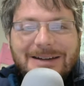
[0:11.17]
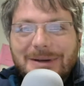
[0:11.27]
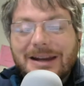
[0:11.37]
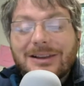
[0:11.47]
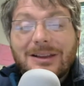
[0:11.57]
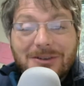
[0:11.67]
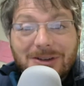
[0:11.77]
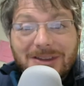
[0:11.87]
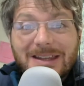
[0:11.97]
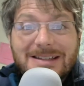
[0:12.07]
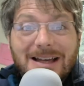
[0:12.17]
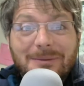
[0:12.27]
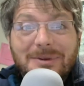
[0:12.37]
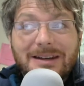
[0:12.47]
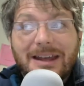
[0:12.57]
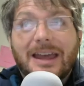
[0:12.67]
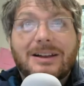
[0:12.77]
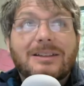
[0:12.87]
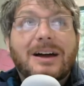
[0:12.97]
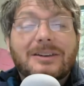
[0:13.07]
We had a lot of good things happen and
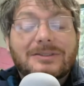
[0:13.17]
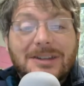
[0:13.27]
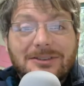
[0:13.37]
a lot of